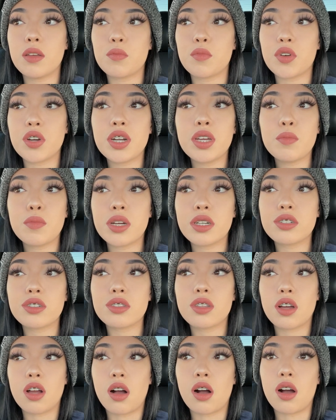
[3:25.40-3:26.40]
pretty much
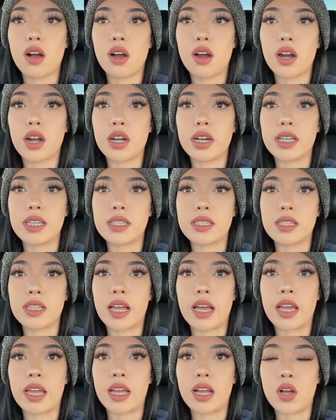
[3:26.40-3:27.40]
the car is
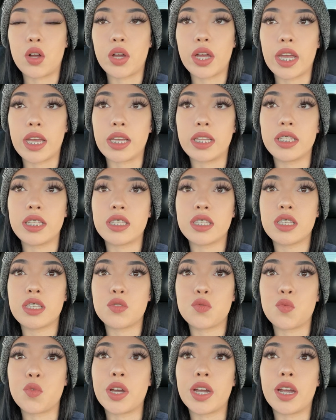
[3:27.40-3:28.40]
like, okay, this
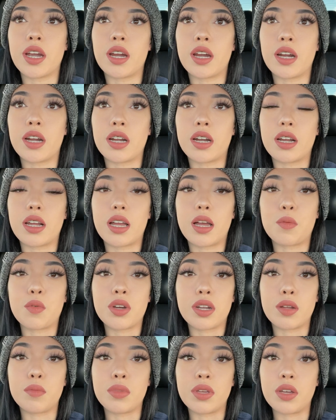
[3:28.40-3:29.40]
is where I'm
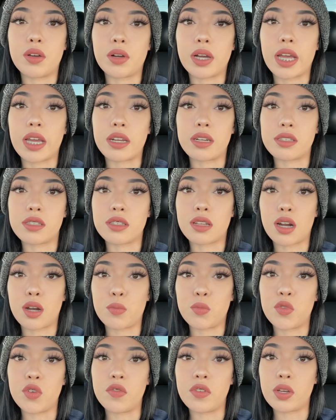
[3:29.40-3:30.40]
gonna be okay to start
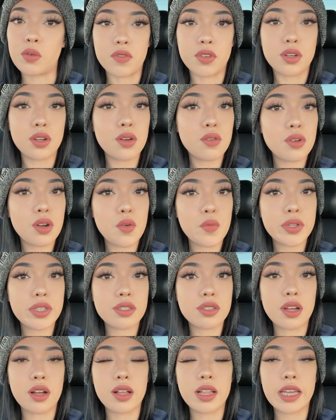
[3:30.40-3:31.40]
moving. If you don't know what
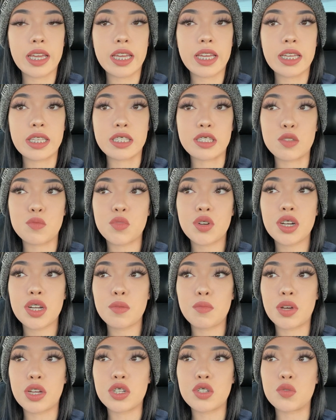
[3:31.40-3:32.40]
stalling is, it's pretty
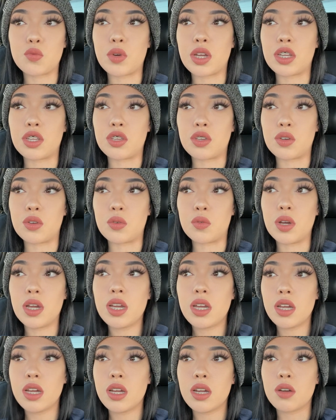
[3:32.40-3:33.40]
much when you
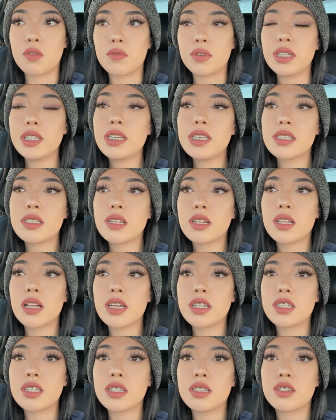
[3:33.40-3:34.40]
release the
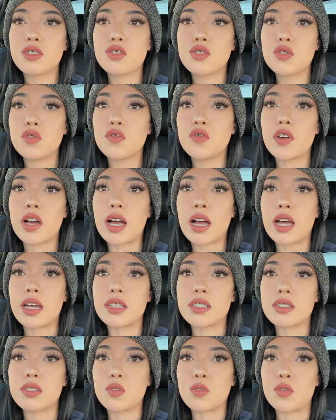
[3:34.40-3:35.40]
clutch either too
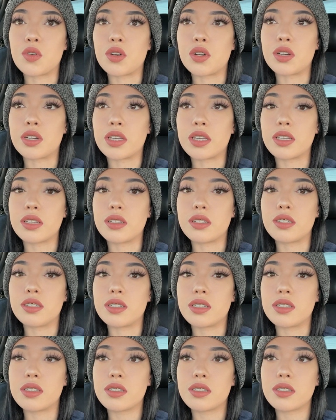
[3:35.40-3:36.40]
fast or you
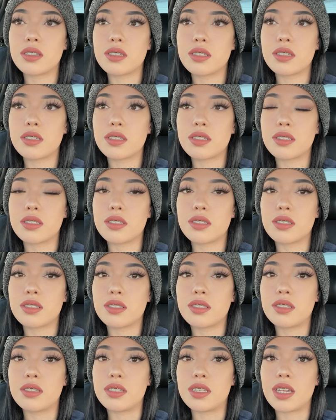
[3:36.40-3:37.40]
just
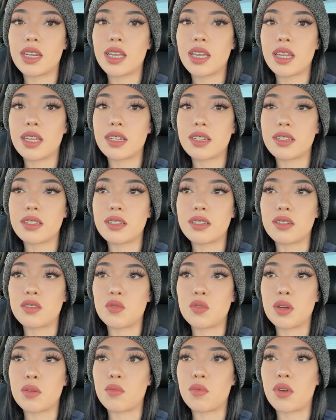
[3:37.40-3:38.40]
didn't
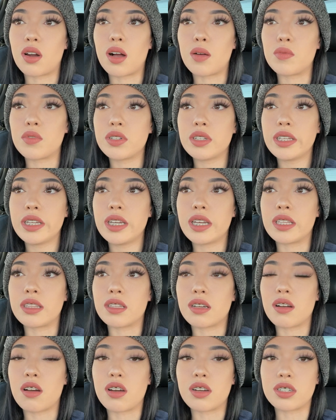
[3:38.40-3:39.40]
do it properly and
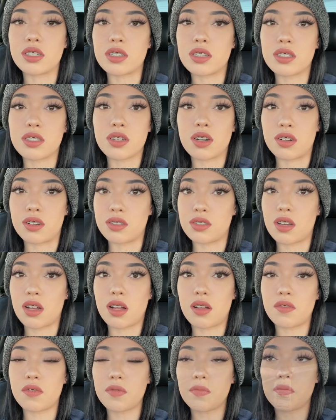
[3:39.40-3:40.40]
the car just turns
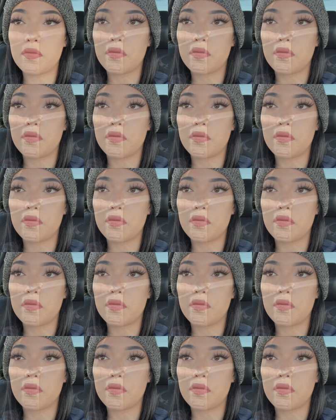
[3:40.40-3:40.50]
off.